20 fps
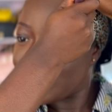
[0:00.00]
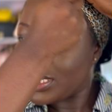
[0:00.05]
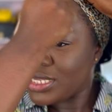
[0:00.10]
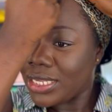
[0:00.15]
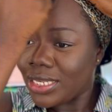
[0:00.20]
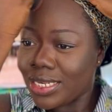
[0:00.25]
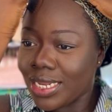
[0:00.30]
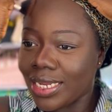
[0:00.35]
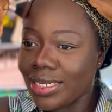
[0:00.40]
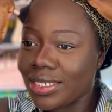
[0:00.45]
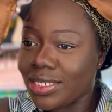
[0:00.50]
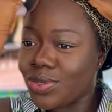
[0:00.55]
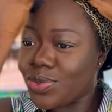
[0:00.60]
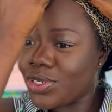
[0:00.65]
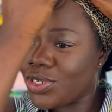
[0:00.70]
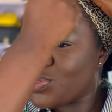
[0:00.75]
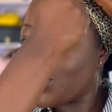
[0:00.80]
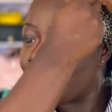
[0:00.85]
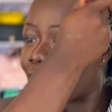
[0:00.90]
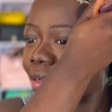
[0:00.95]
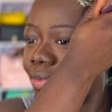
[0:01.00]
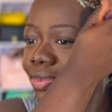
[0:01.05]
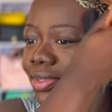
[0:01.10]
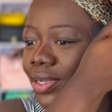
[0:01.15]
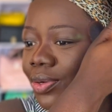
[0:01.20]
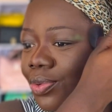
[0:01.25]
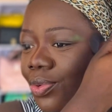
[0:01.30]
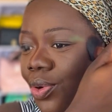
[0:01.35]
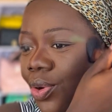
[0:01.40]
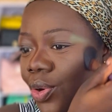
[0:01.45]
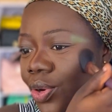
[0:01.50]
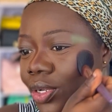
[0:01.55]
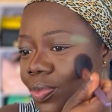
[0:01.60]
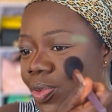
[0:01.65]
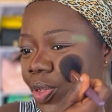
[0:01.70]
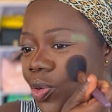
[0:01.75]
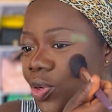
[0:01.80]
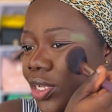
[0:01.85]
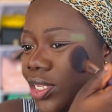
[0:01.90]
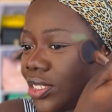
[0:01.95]
Like, did we do something wrong?
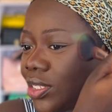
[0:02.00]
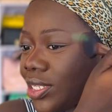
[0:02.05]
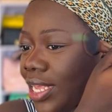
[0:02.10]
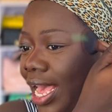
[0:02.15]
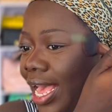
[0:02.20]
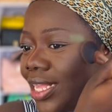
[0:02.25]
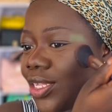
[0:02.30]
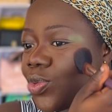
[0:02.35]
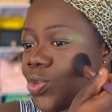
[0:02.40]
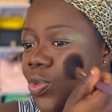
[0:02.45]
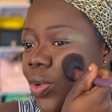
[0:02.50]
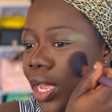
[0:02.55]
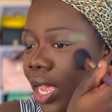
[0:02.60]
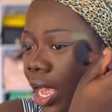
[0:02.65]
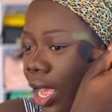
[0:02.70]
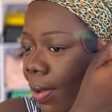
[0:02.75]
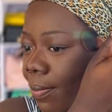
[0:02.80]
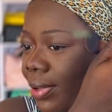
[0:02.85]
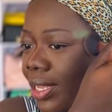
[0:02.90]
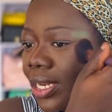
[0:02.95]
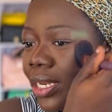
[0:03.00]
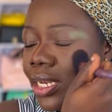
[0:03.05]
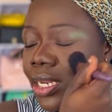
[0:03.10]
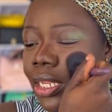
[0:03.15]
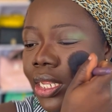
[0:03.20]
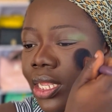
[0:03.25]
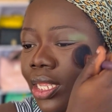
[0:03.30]
Because as we were coming,